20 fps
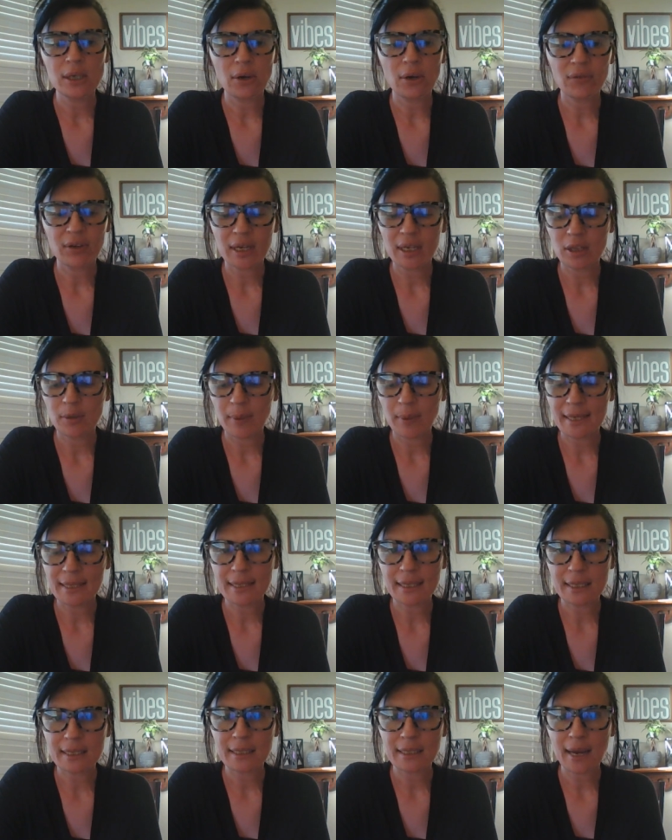Don't forget the
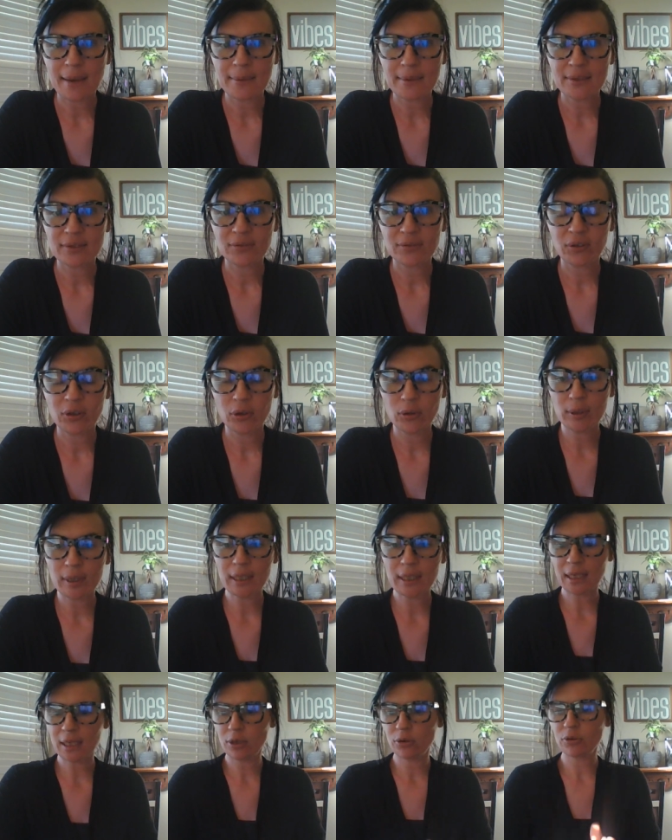basics. Time is
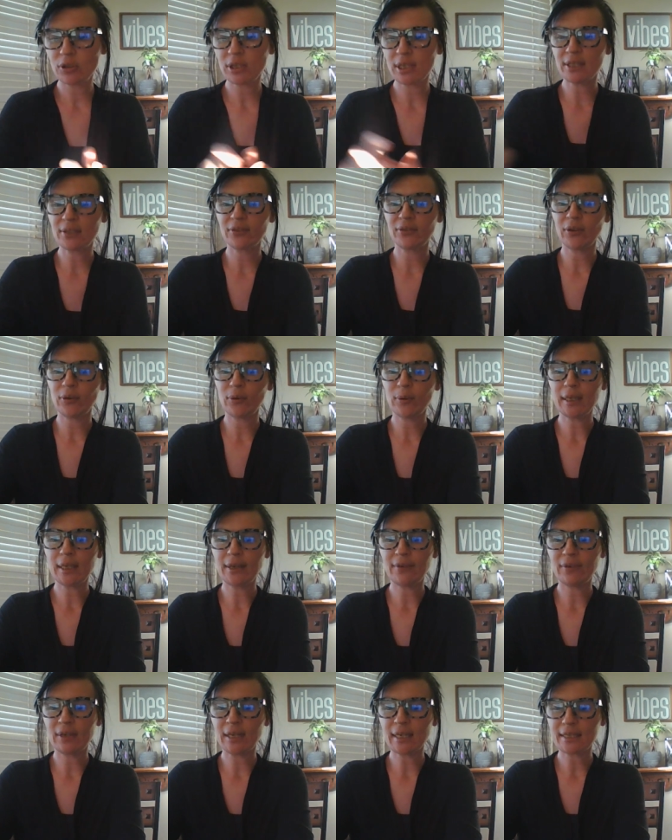fluid. Energy is fluid.
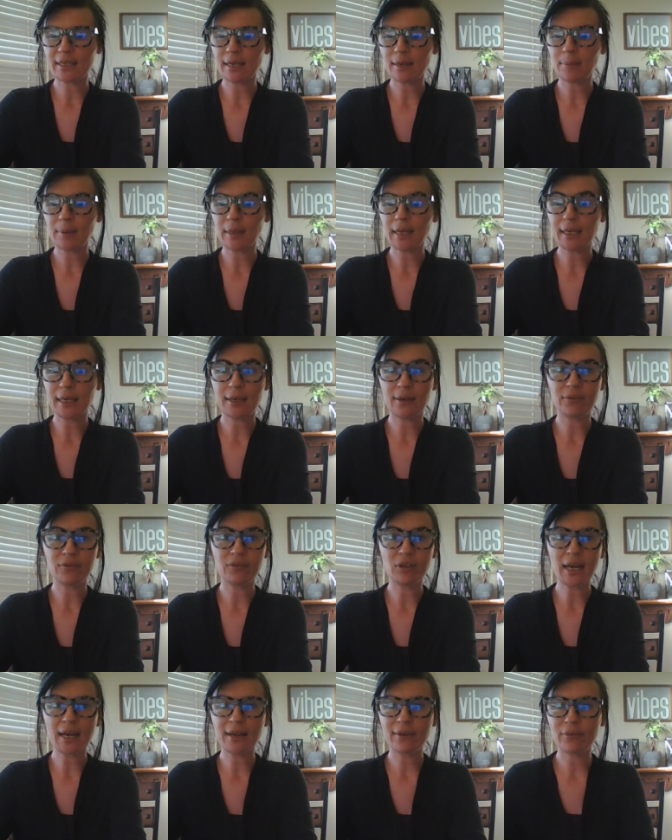If it doesn't apply, let it
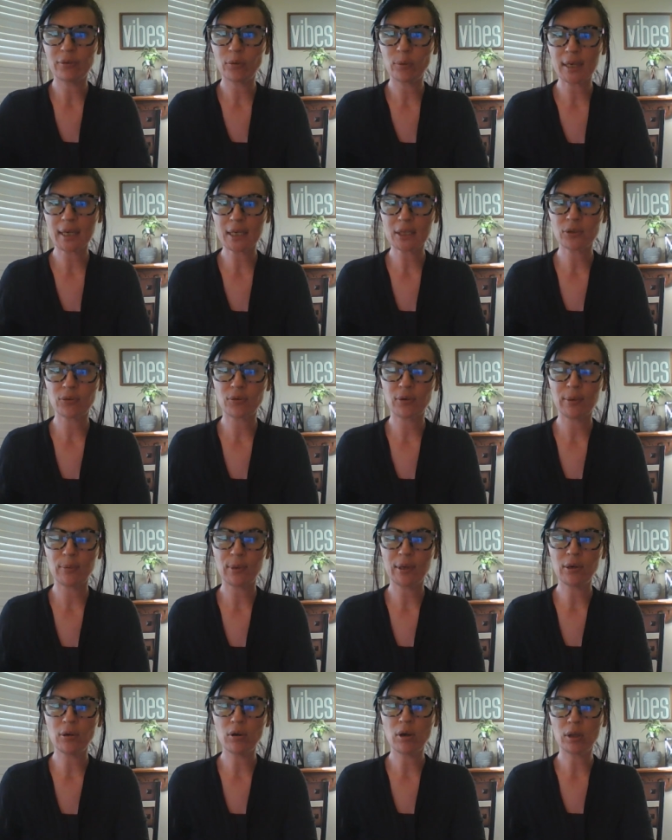apply. Everyone has free
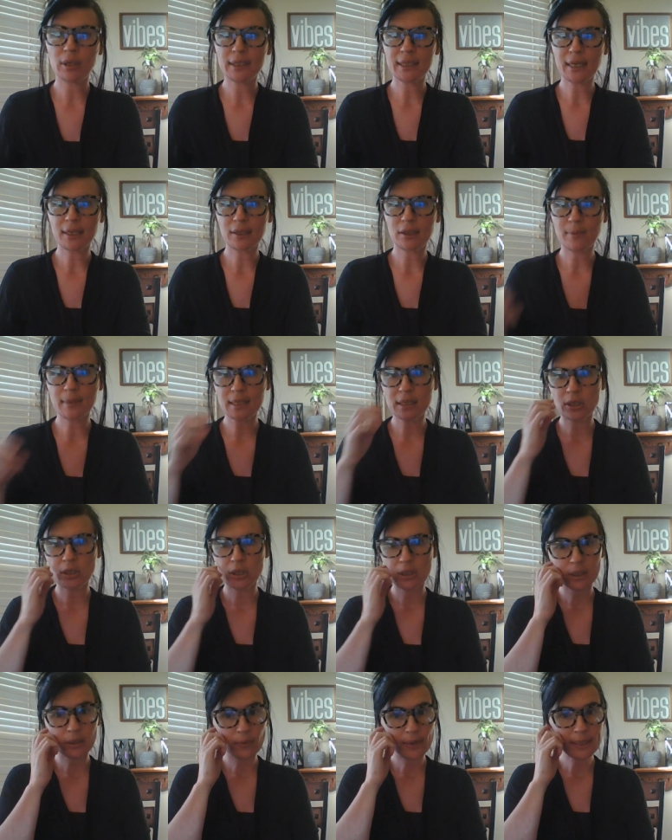will. Only take the
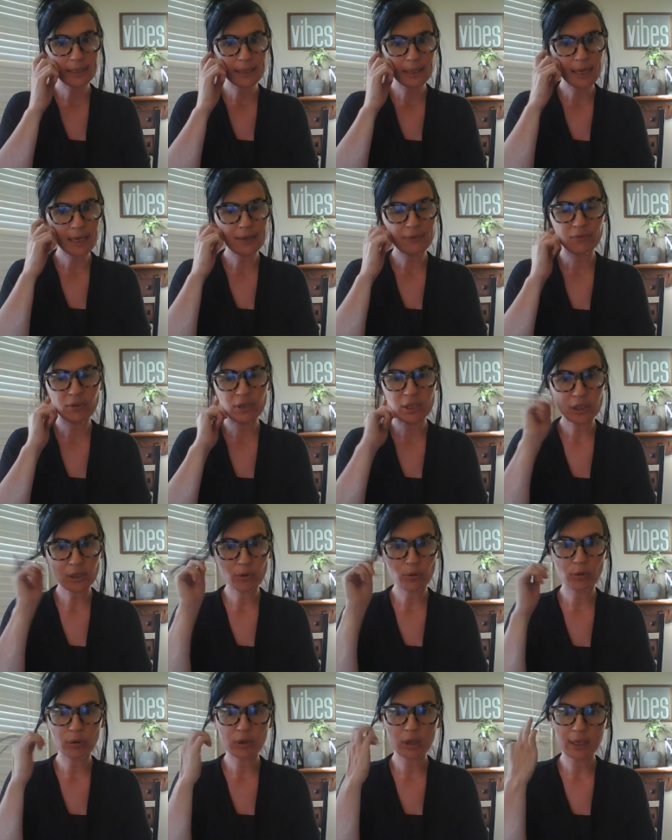messages that resonate. Free
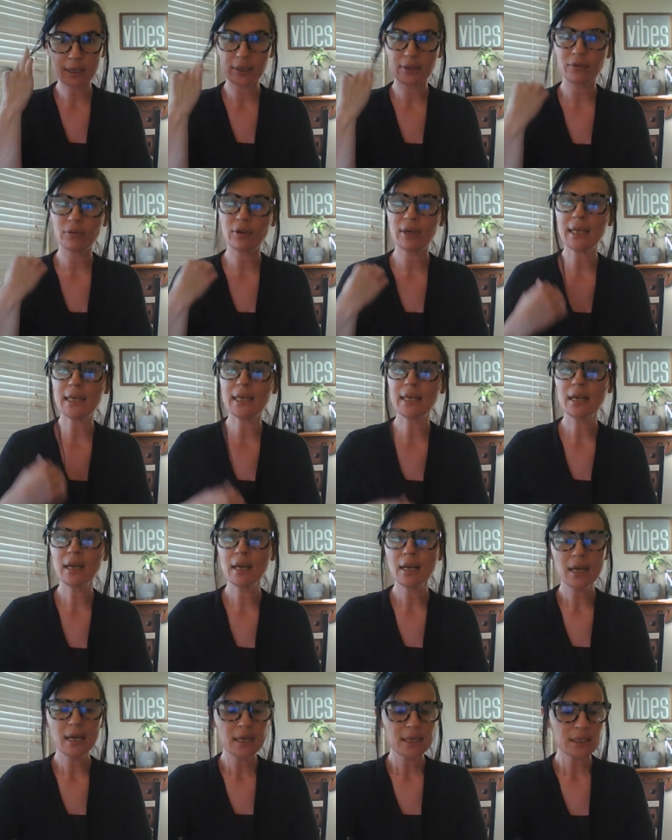general collective reading.
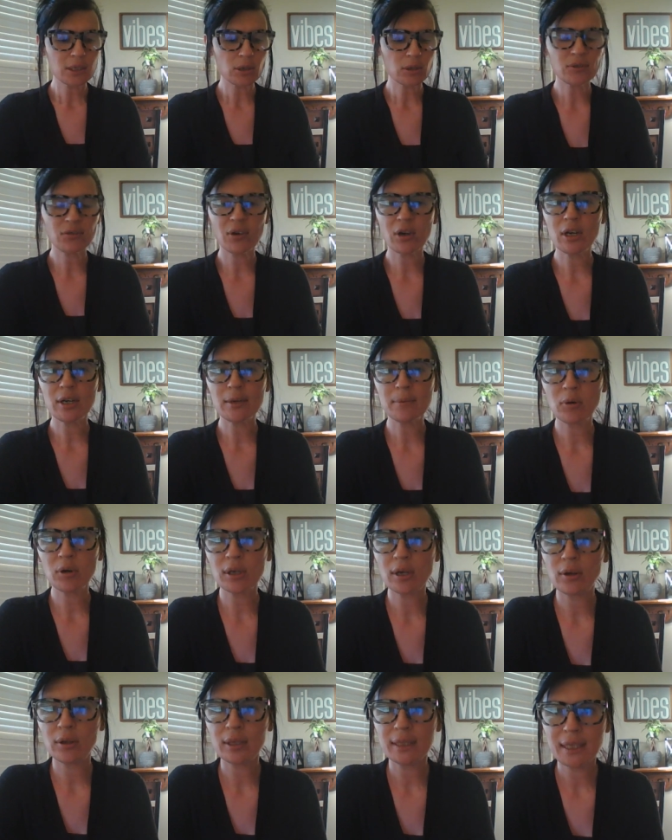So it's very
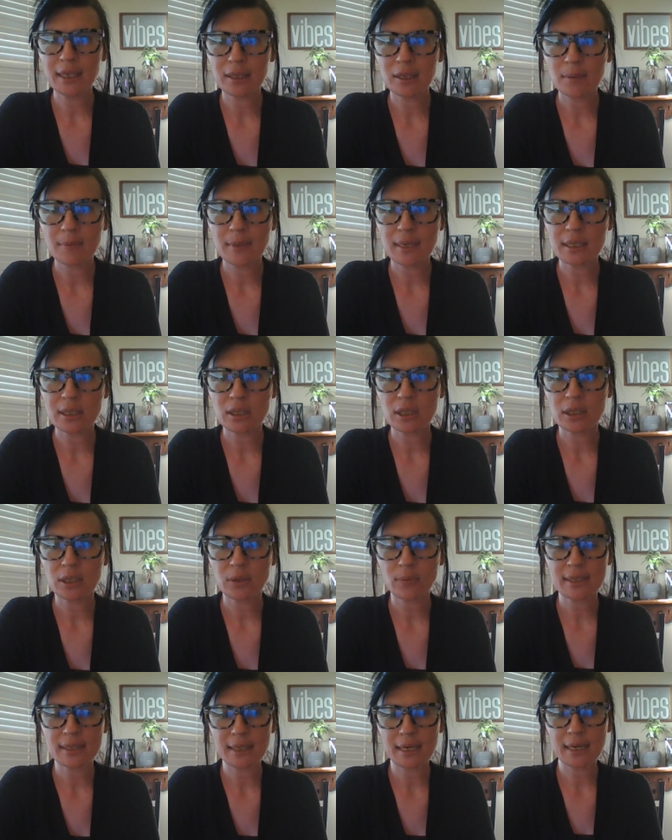important. Only take the messages
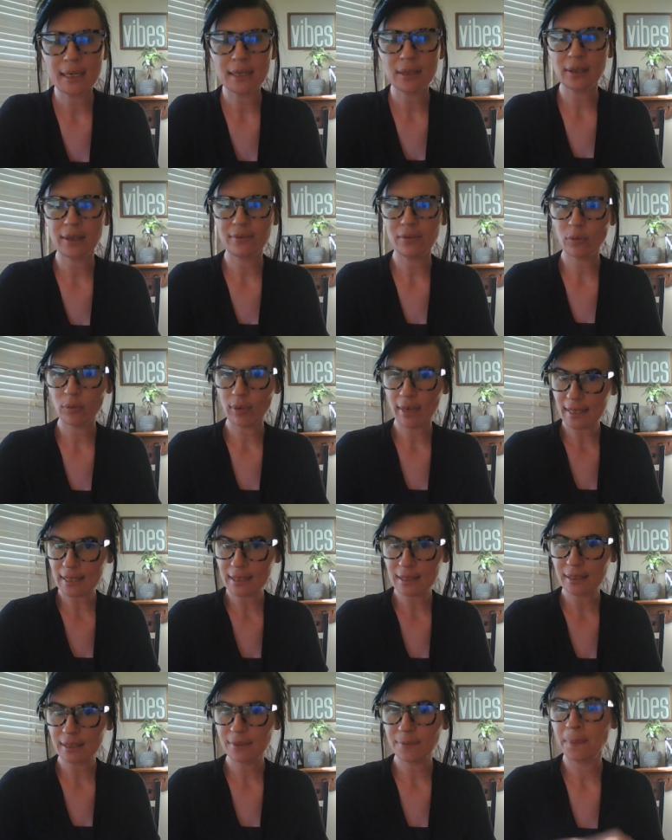that resonate and leave the
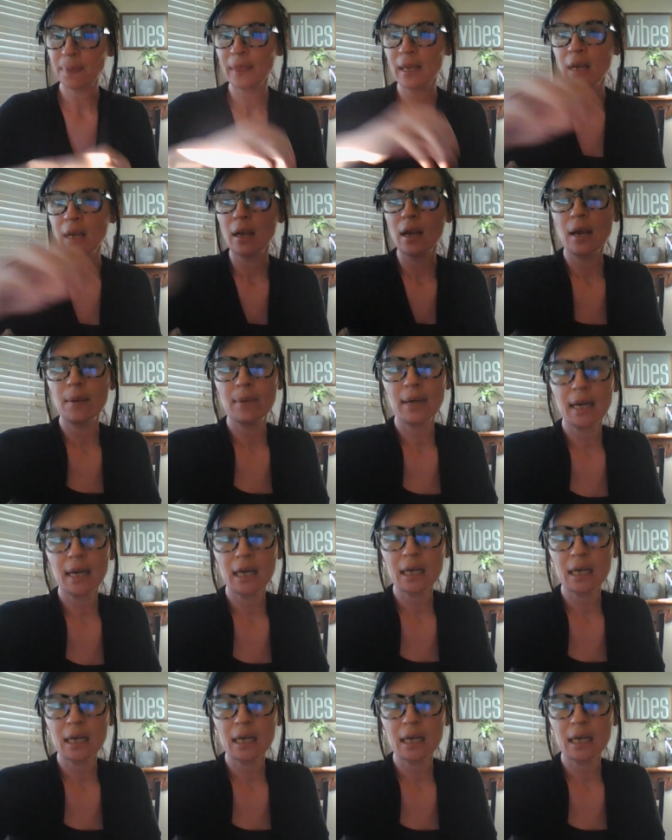rest. Um, I